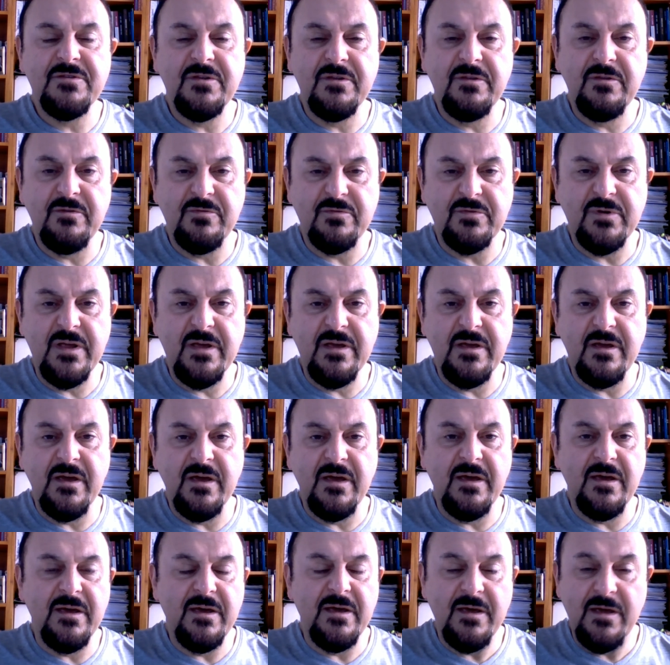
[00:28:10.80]
3
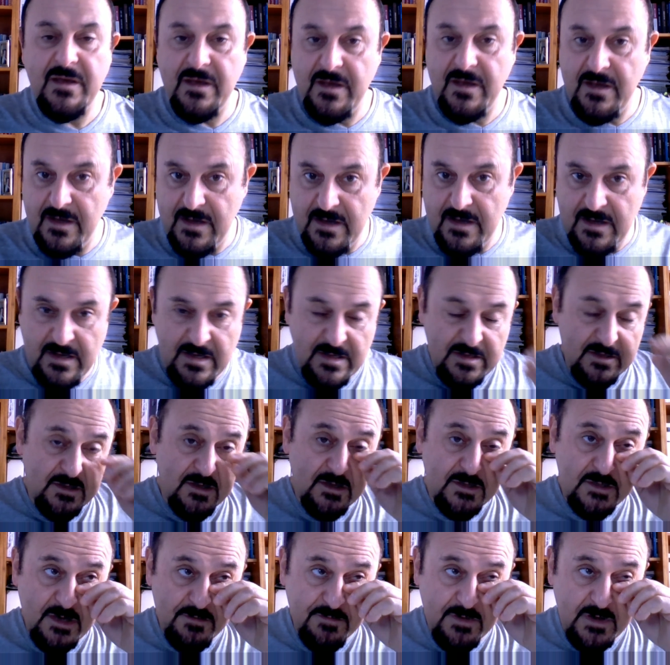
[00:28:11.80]
in
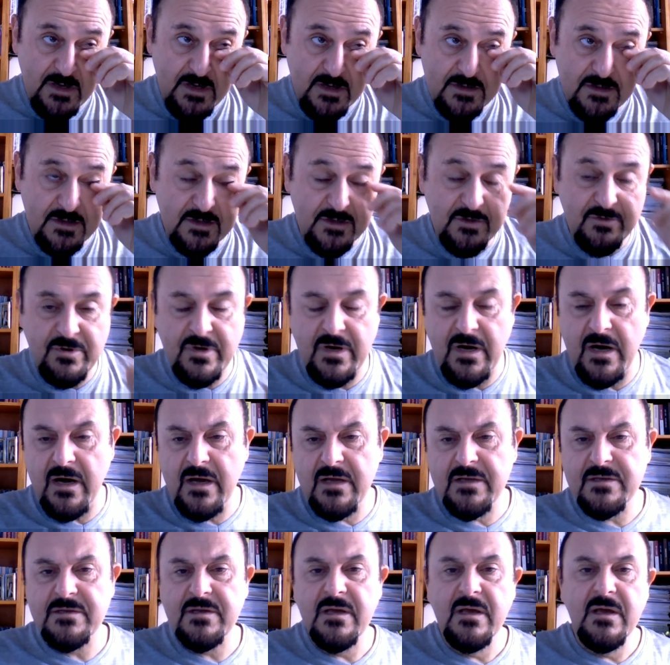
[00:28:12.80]
Java lessons, you
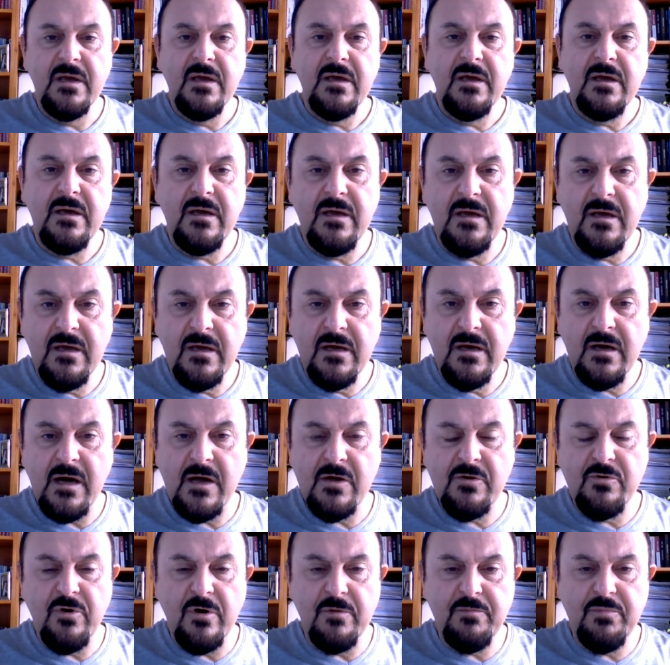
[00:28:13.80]
guys. I
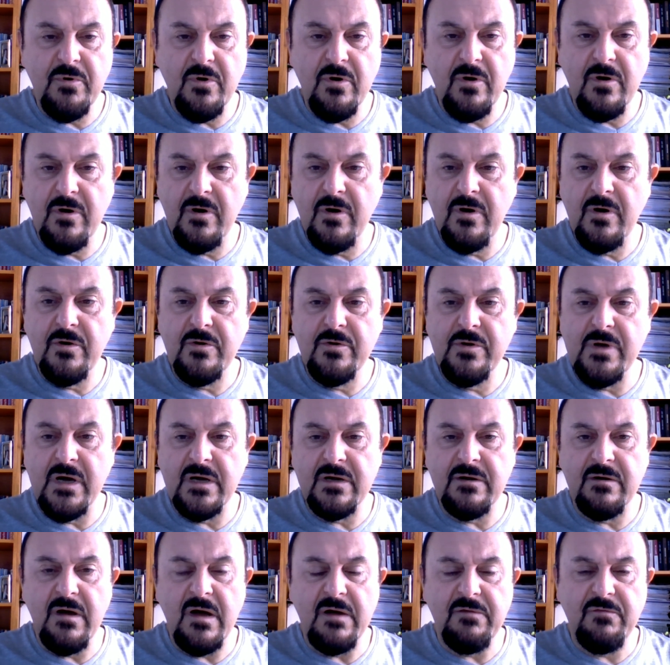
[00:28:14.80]
hope you
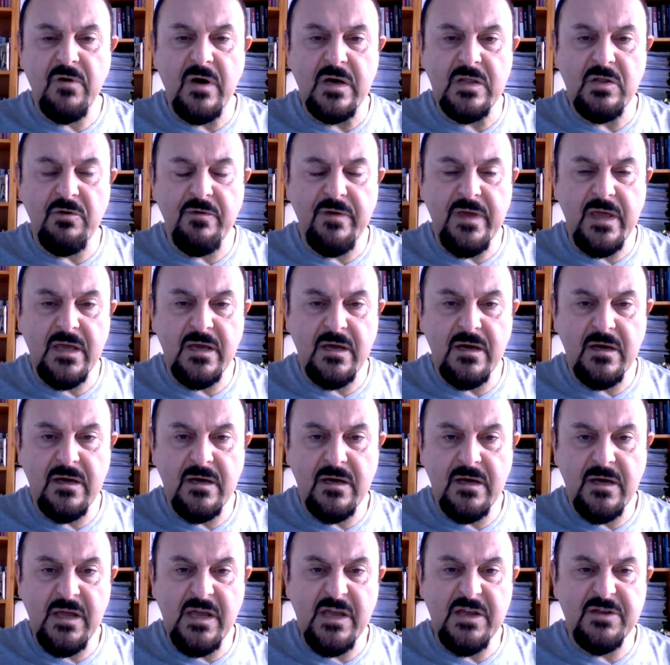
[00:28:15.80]
are following
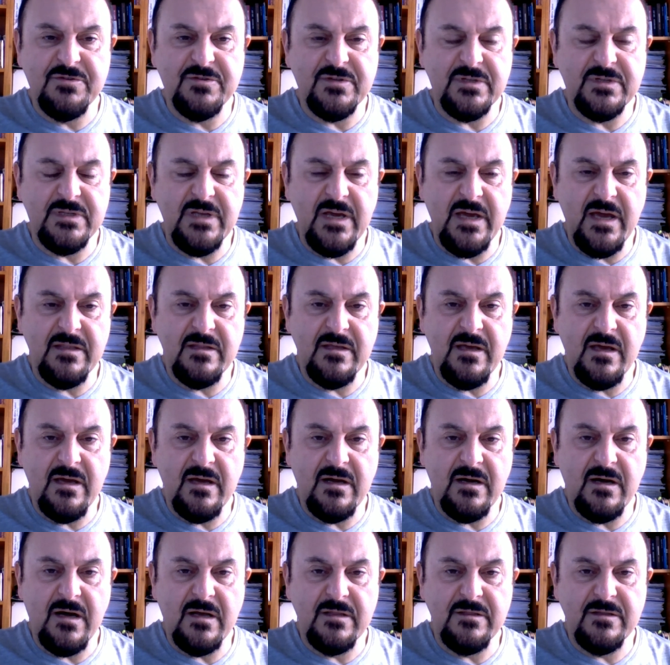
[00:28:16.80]
easily and
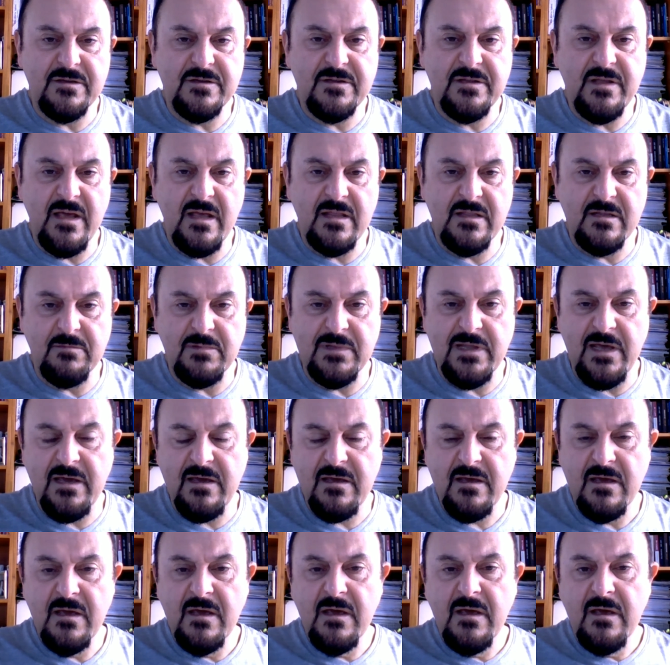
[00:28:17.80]
understandably,
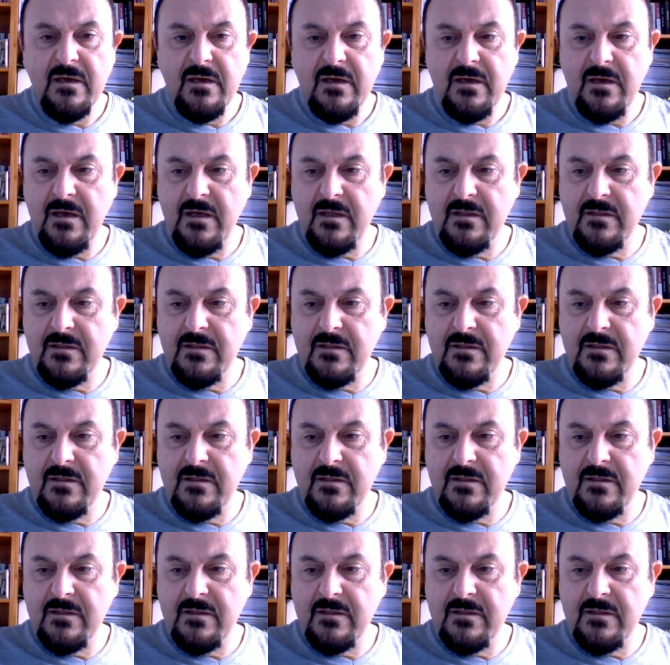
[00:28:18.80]
and